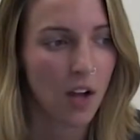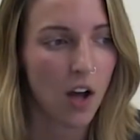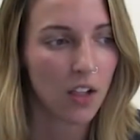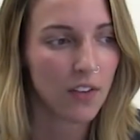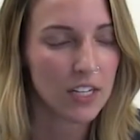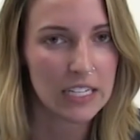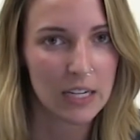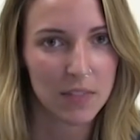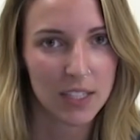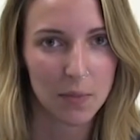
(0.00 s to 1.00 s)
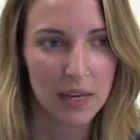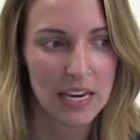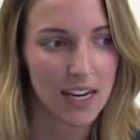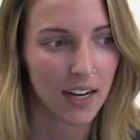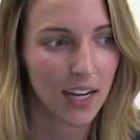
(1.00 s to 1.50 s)
All of our teams
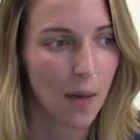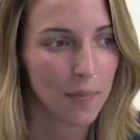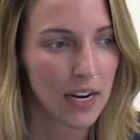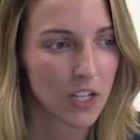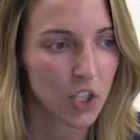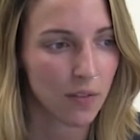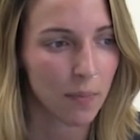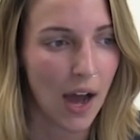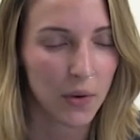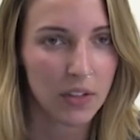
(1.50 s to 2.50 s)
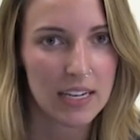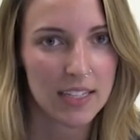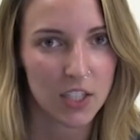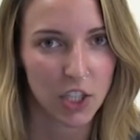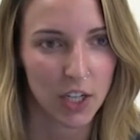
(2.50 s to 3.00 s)
compete in a combination of Power
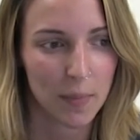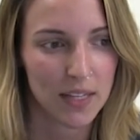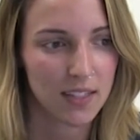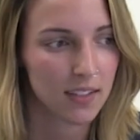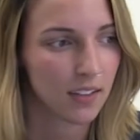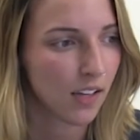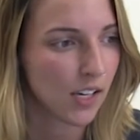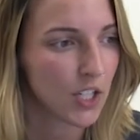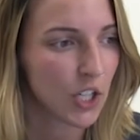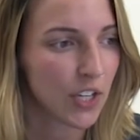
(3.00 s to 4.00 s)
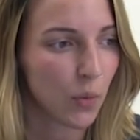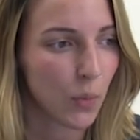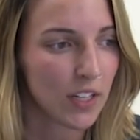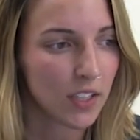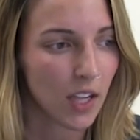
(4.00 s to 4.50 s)
Leagues and tournaments. During the
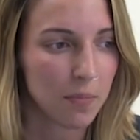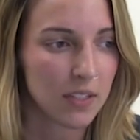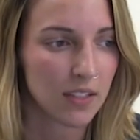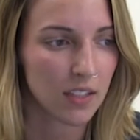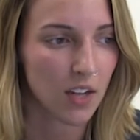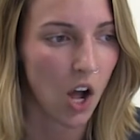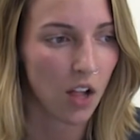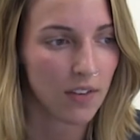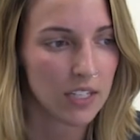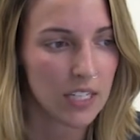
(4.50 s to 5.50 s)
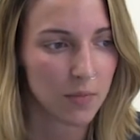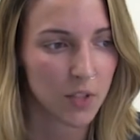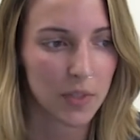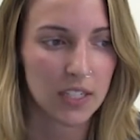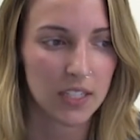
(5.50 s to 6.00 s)
winter club season, all of our
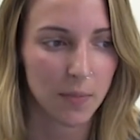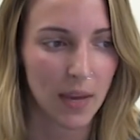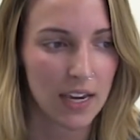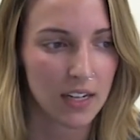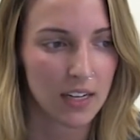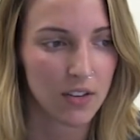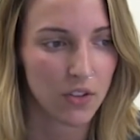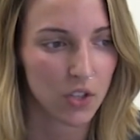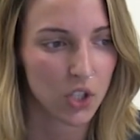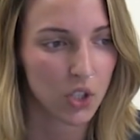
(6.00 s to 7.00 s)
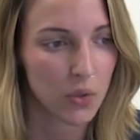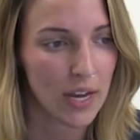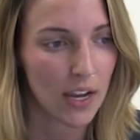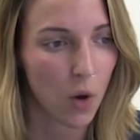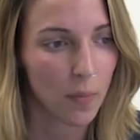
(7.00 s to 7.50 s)
teams participate in either the
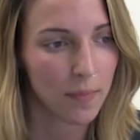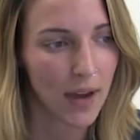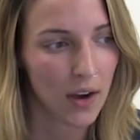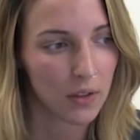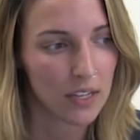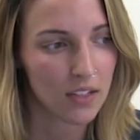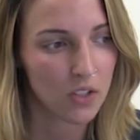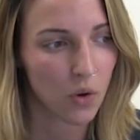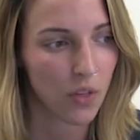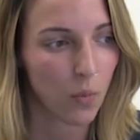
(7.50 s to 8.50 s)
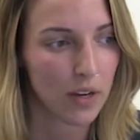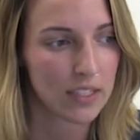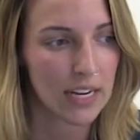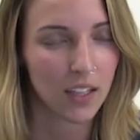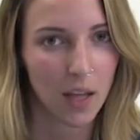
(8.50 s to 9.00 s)
two-day open Power Leagues or the
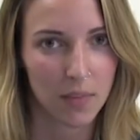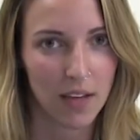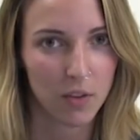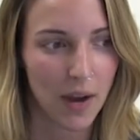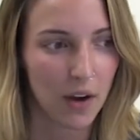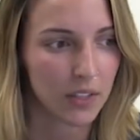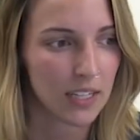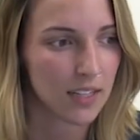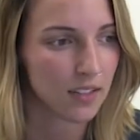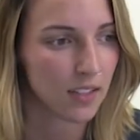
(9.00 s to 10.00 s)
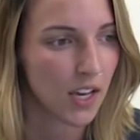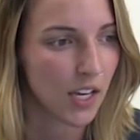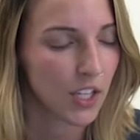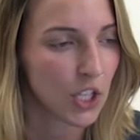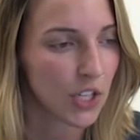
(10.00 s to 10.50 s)
one-day club level Power Leagues.
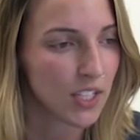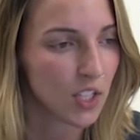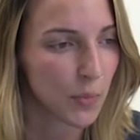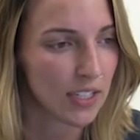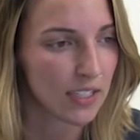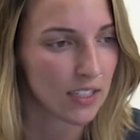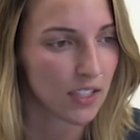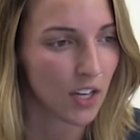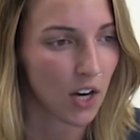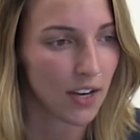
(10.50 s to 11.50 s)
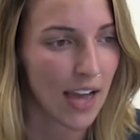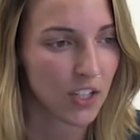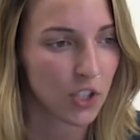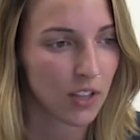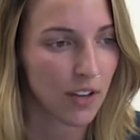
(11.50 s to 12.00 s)
During the spring season, our
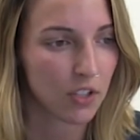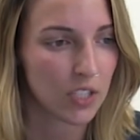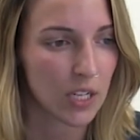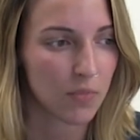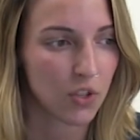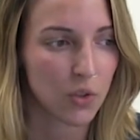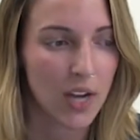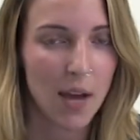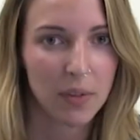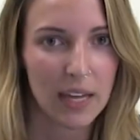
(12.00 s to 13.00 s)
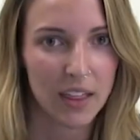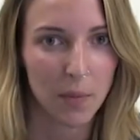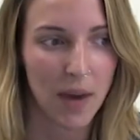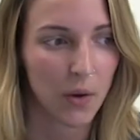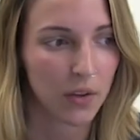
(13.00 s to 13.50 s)
national level teams do not play in the
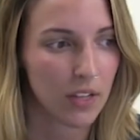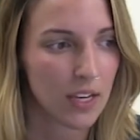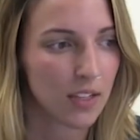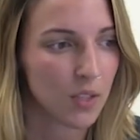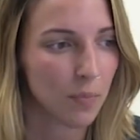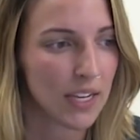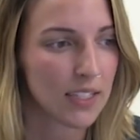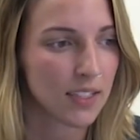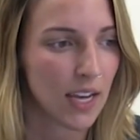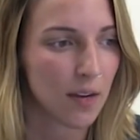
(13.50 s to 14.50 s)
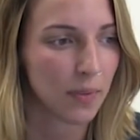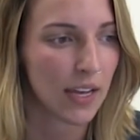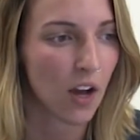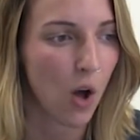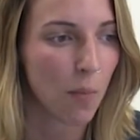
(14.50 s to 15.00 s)
power leagues, but instead
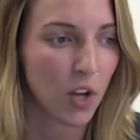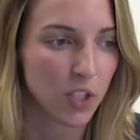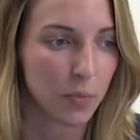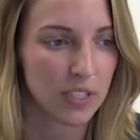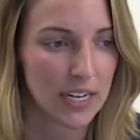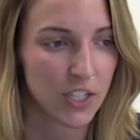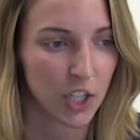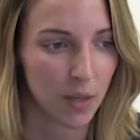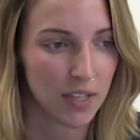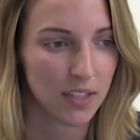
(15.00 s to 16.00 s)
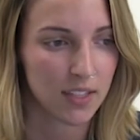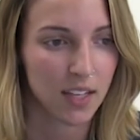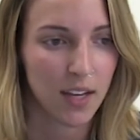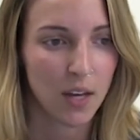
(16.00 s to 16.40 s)
play all multiple day tournaments.